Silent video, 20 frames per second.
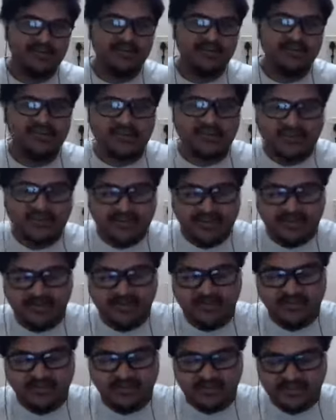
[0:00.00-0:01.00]
and the
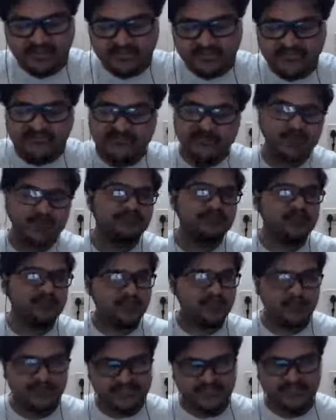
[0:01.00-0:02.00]
audience, if you have any
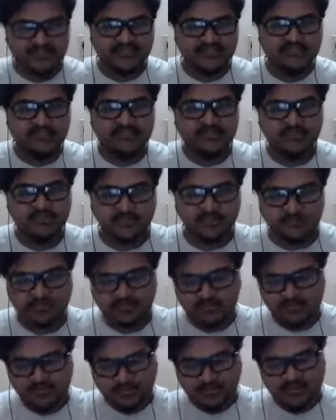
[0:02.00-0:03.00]
questions you want to
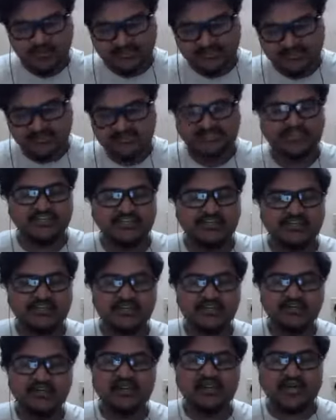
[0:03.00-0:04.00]
ask Sharan,
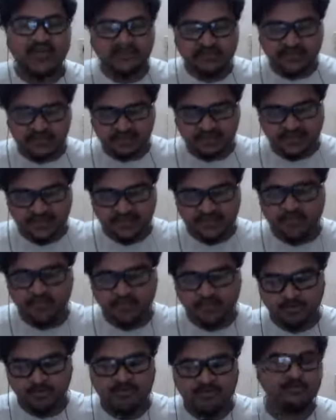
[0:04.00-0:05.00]
absolutely do put them
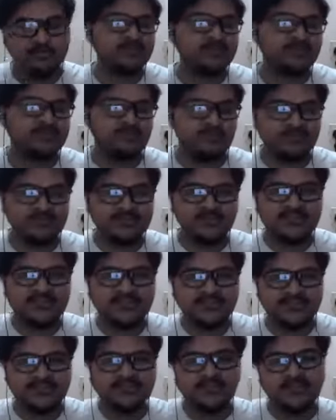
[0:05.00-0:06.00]
in the comment section.
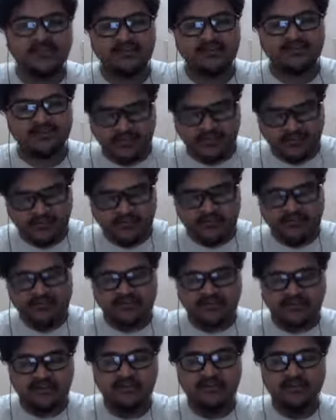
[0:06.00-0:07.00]
We'll try to answer
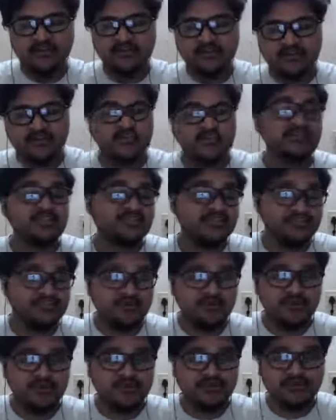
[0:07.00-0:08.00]
each and every one of
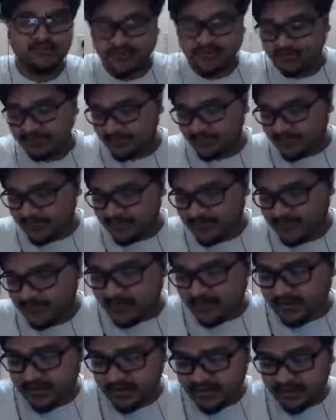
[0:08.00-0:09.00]
them.
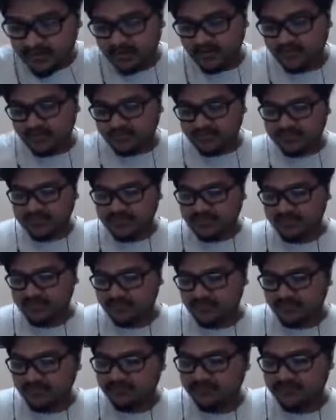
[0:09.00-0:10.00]
Now, Sharan, the
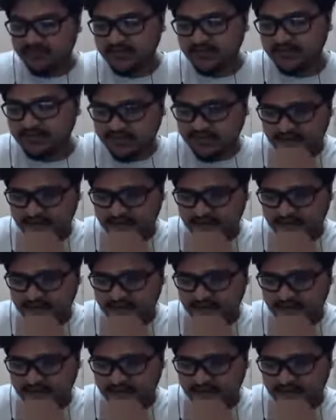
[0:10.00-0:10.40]
first thing